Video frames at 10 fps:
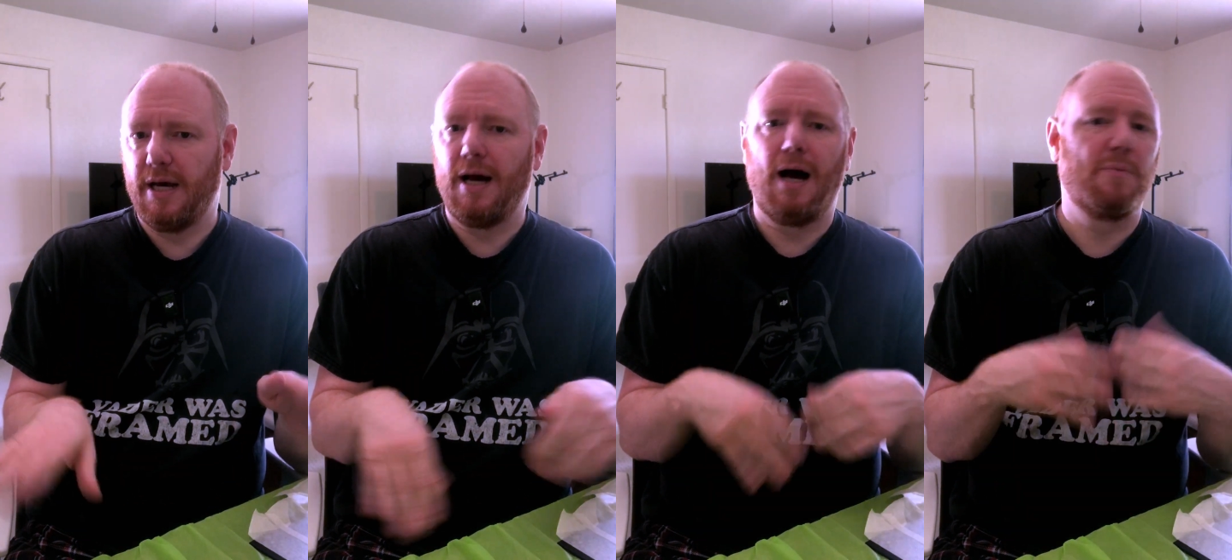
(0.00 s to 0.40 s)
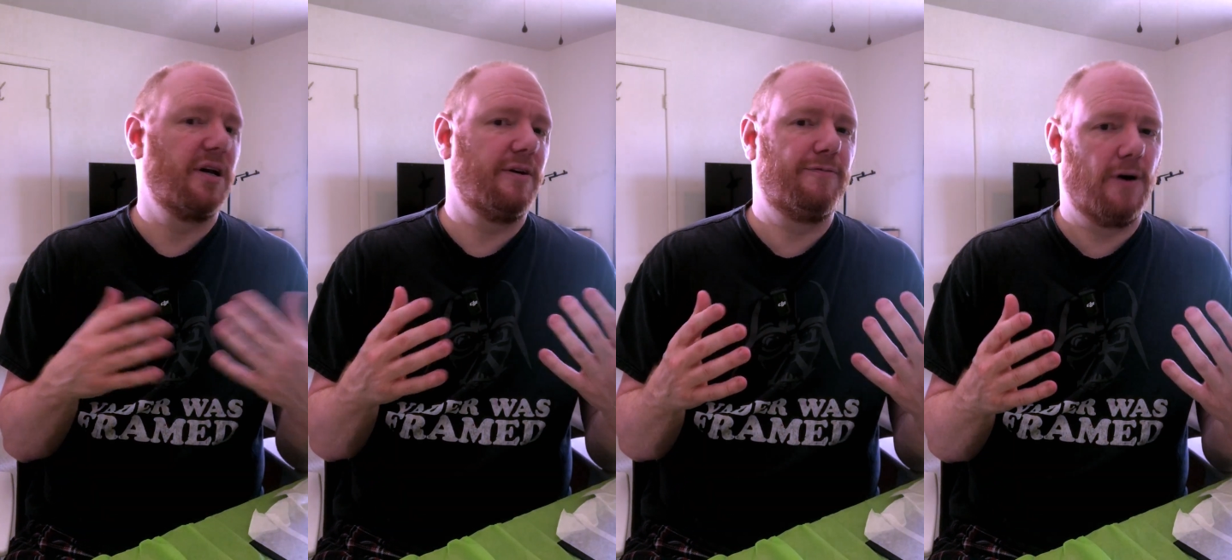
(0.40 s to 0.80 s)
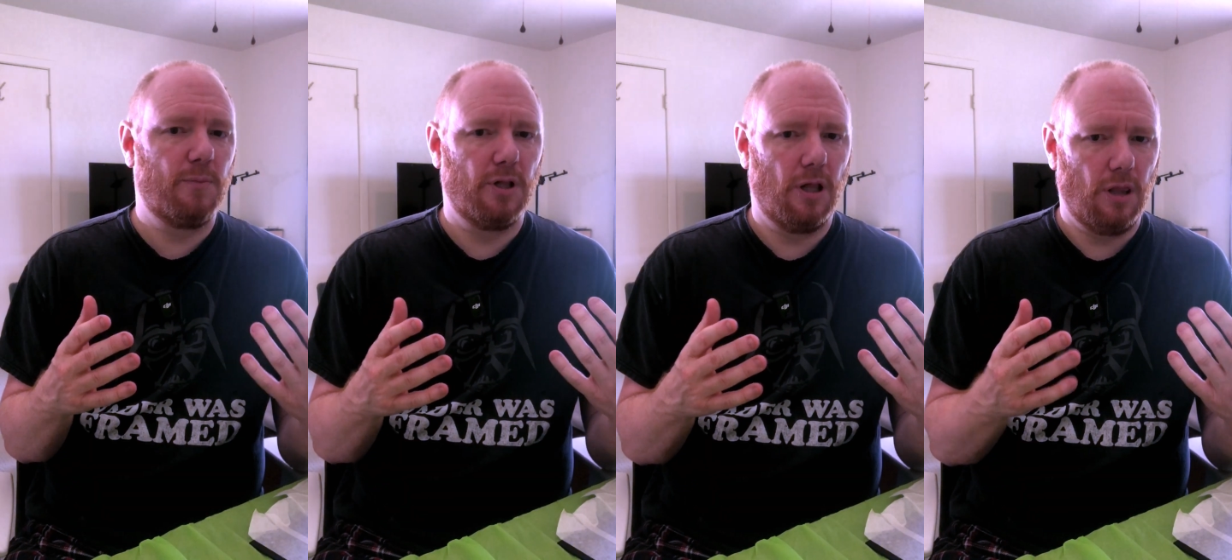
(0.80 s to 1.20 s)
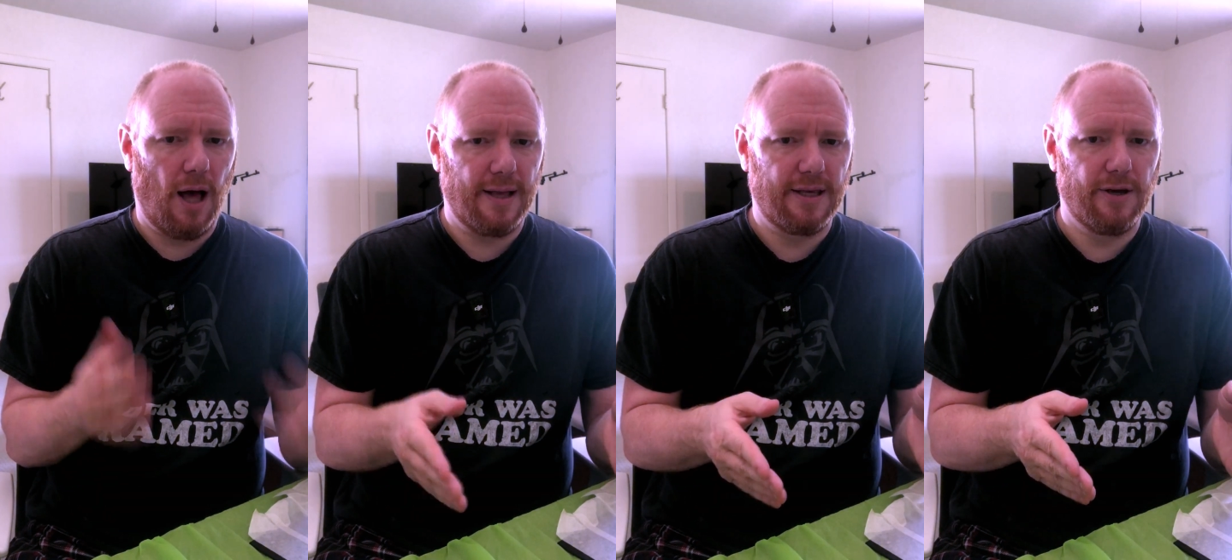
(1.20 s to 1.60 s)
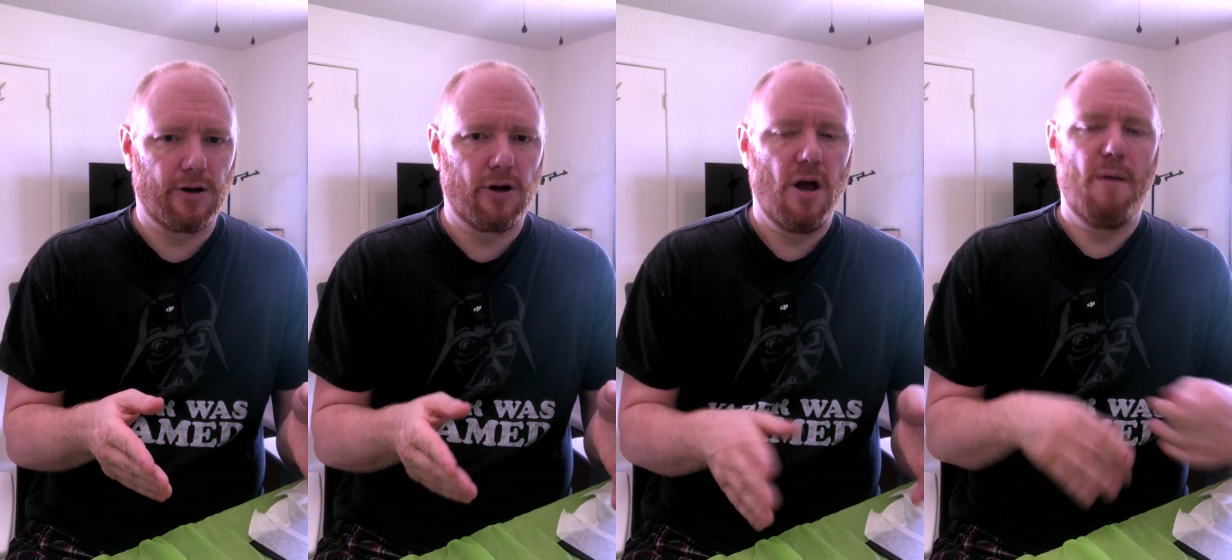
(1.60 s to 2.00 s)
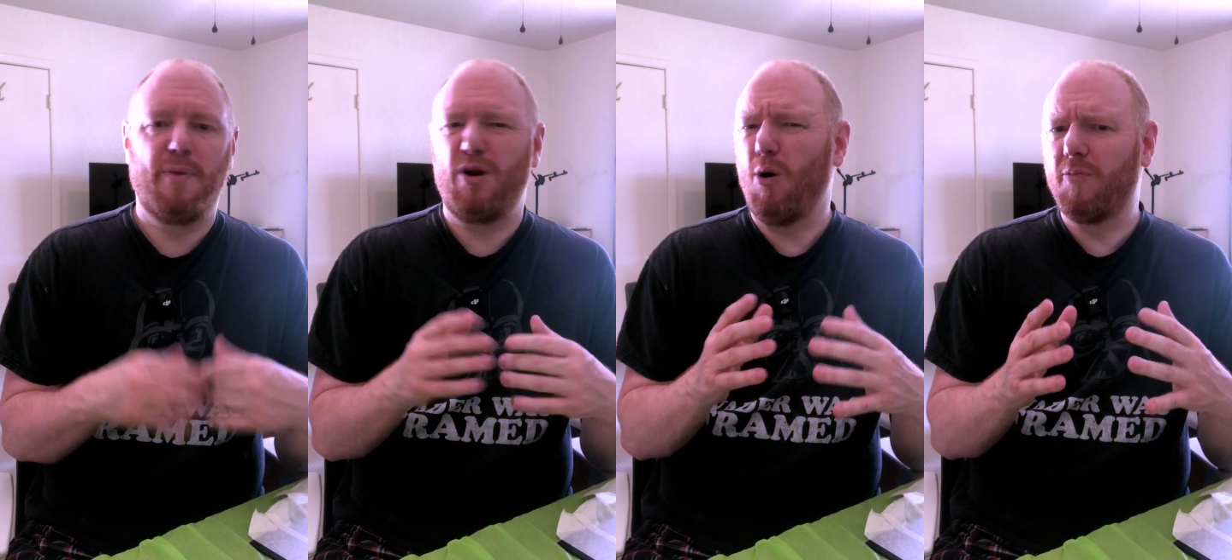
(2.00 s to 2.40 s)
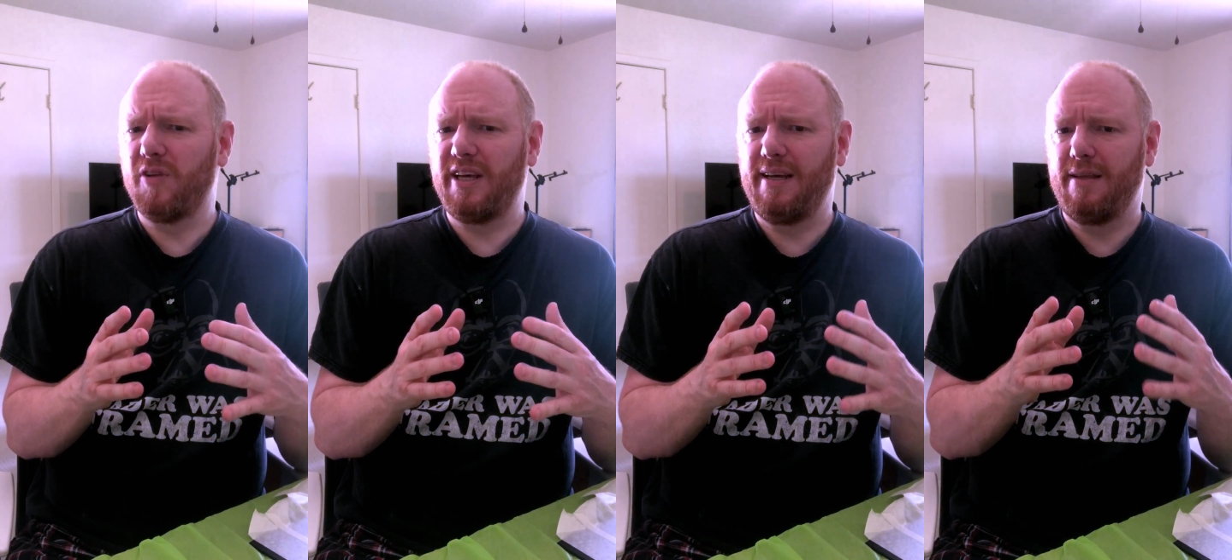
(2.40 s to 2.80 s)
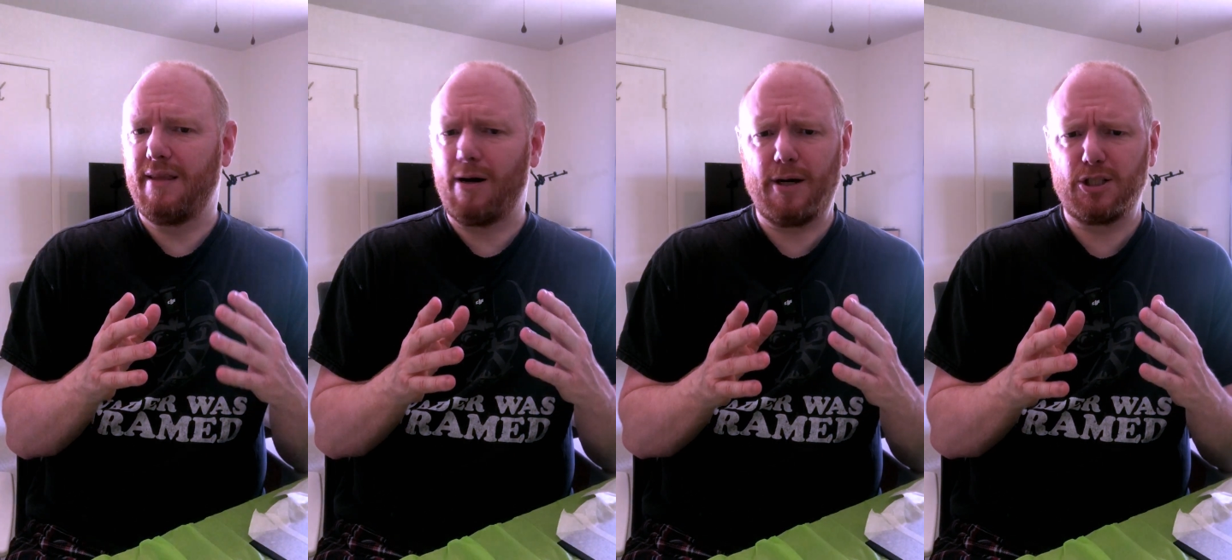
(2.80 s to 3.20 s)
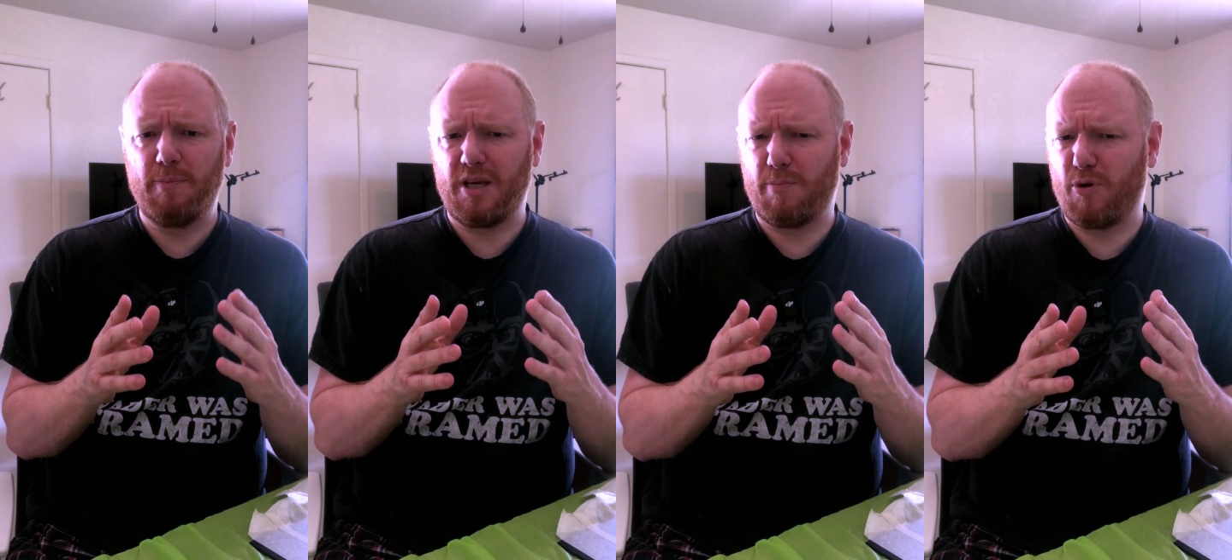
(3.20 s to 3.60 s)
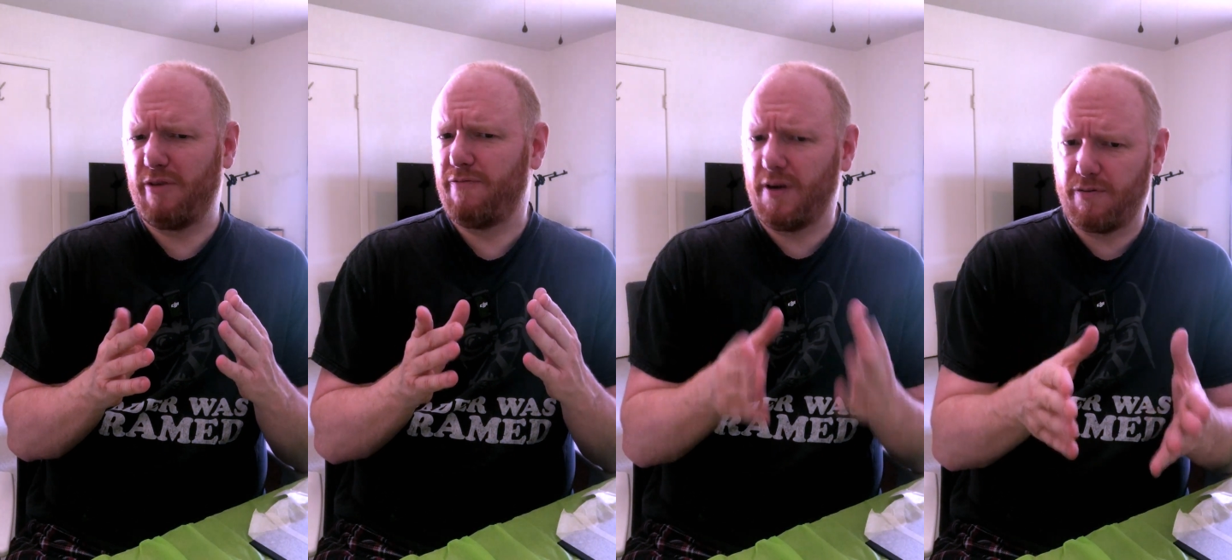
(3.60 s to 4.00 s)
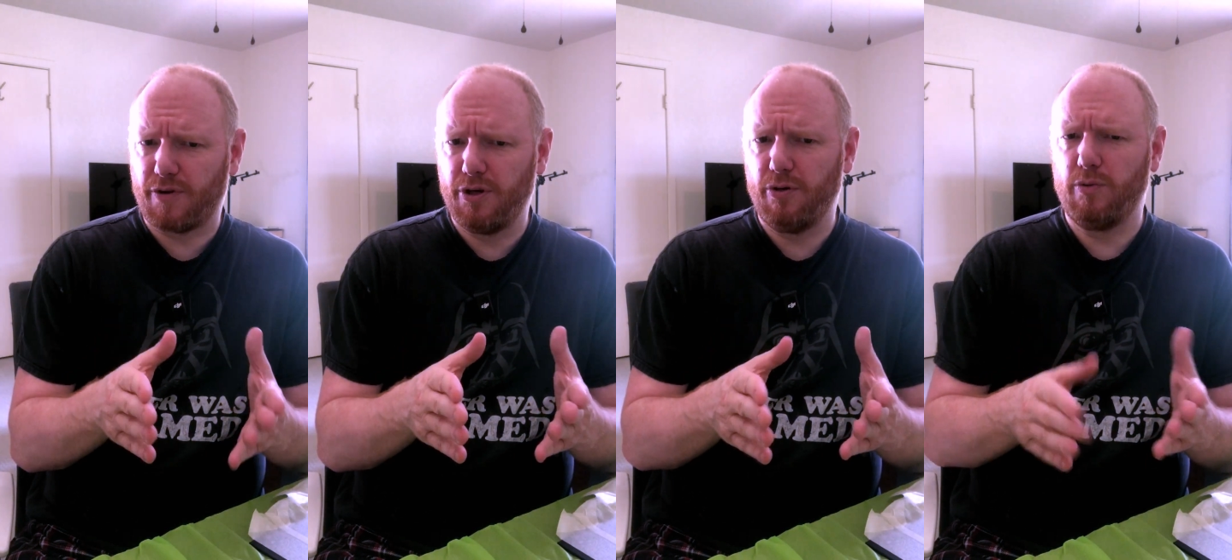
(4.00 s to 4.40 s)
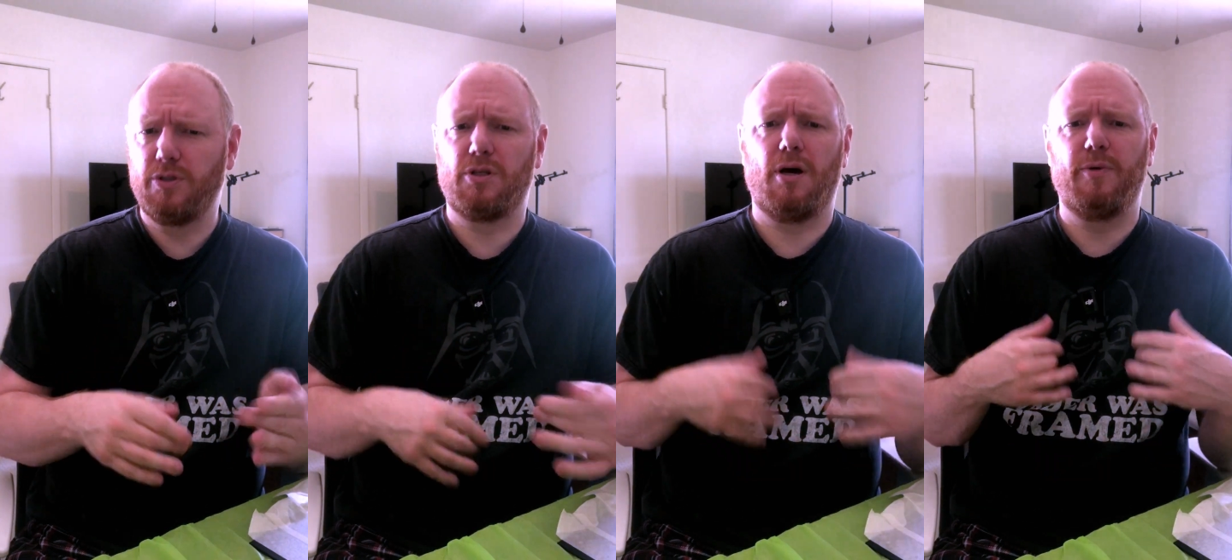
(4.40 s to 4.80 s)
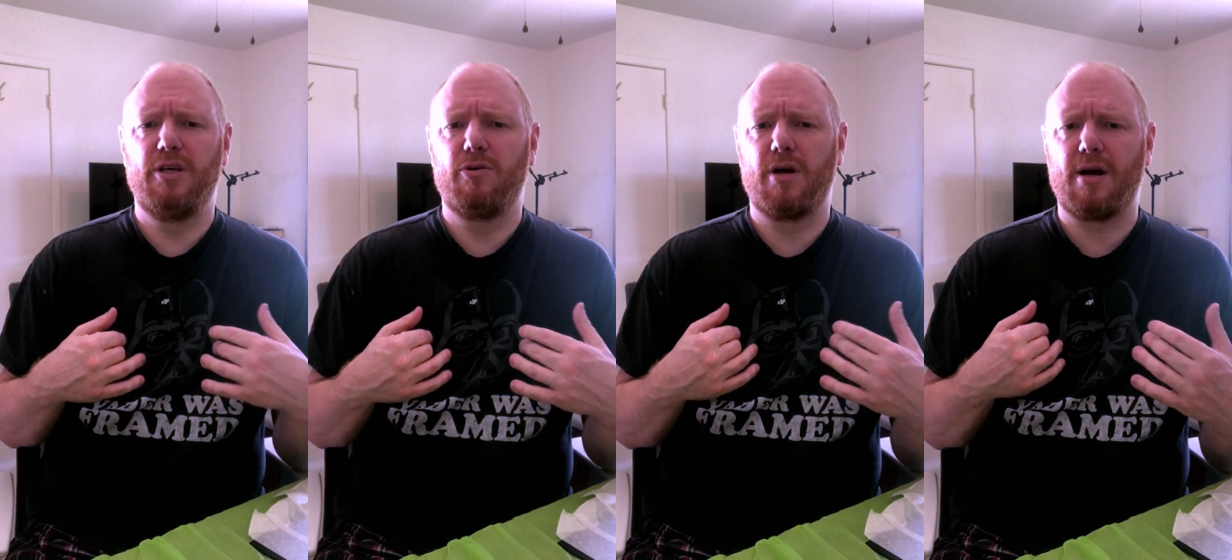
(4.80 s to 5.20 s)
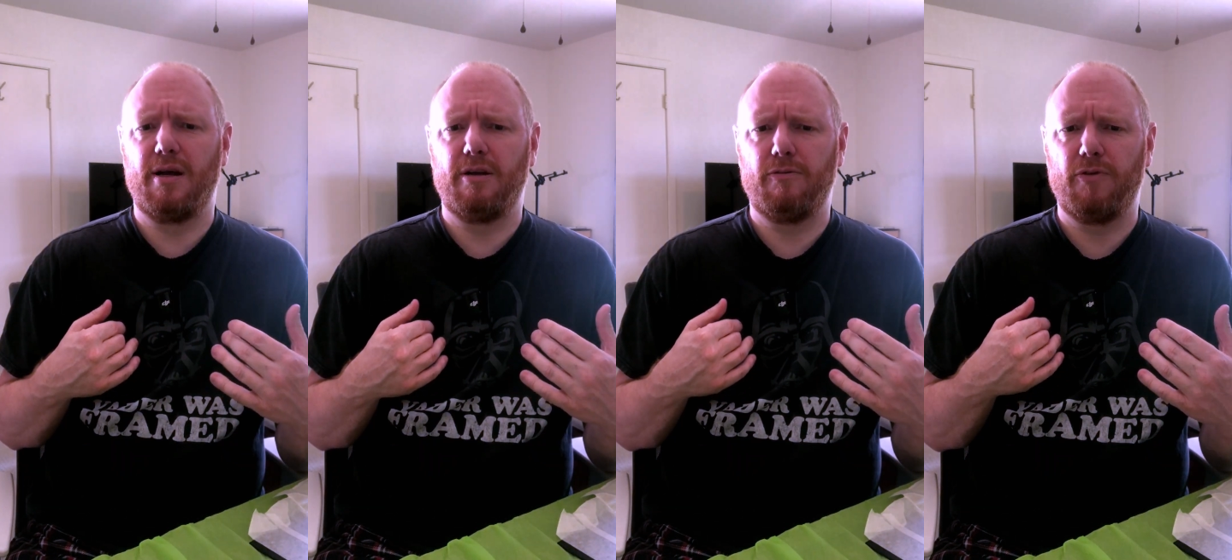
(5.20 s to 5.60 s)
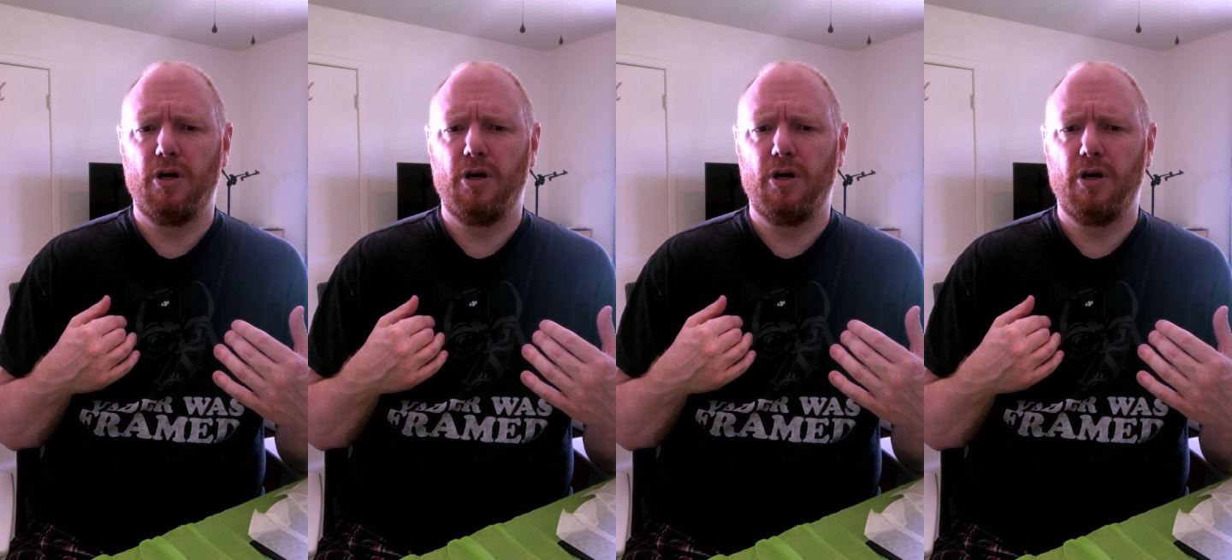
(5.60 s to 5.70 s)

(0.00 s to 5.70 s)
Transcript: I'm gonna fumble a lot here, but hopefully that'll actually make it pretty fun for you. So that way you could kind of